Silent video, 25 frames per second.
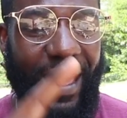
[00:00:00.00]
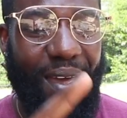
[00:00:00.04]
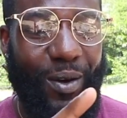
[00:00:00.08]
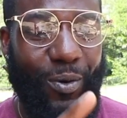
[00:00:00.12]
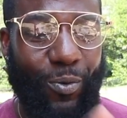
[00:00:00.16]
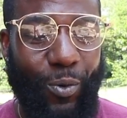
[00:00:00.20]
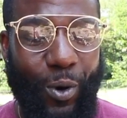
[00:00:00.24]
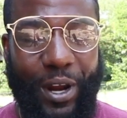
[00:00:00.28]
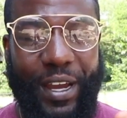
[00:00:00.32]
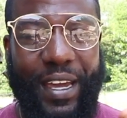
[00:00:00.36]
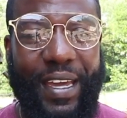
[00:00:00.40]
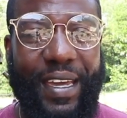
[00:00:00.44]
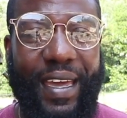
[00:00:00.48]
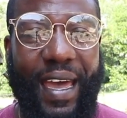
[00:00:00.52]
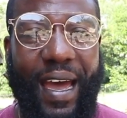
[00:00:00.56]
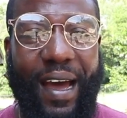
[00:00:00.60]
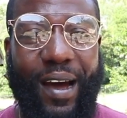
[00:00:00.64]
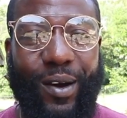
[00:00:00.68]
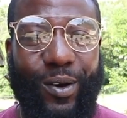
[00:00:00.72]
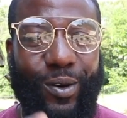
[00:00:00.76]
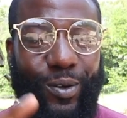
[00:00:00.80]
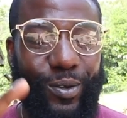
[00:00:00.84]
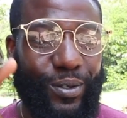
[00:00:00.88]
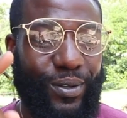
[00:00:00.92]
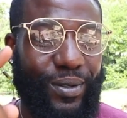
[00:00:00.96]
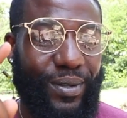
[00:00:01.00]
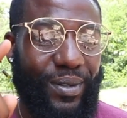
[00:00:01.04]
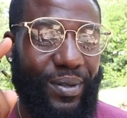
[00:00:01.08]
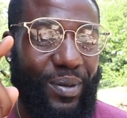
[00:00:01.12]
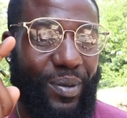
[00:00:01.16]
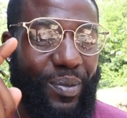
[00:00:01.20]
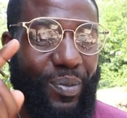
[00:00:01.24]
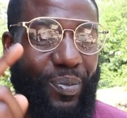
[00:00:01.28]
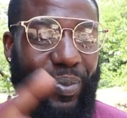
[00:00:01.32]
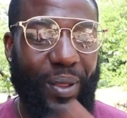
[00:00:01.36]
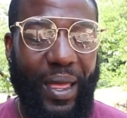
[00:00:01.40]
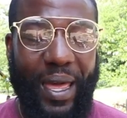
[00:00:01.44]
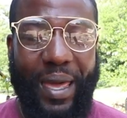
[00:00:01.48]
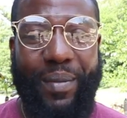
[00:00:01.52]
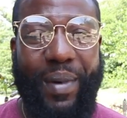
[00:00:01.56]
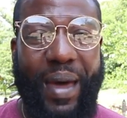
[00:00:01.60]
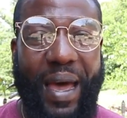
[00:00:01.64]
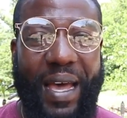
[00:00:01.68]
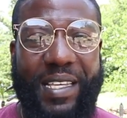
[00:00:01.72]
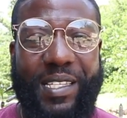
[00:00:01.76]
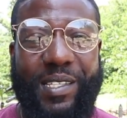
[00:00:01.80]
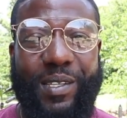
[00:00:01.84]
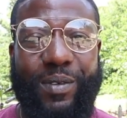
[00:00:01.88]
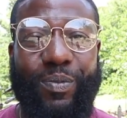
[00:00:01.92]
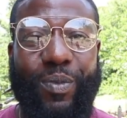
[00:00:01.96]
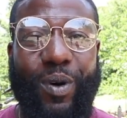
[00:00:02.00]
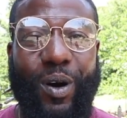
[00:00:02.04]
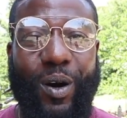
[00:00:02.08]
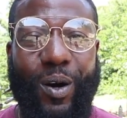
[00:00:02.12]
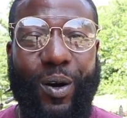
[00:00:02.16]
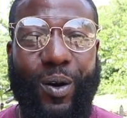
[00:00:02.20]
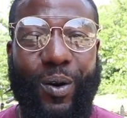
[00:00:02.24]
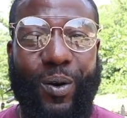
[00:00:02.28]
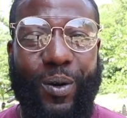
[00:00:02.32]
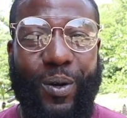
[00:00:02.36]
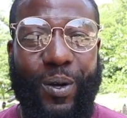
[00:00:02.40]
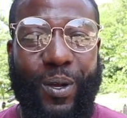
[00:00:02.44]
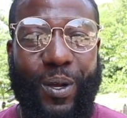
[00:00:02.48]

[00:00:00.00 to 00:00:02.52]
working out, playing basketball,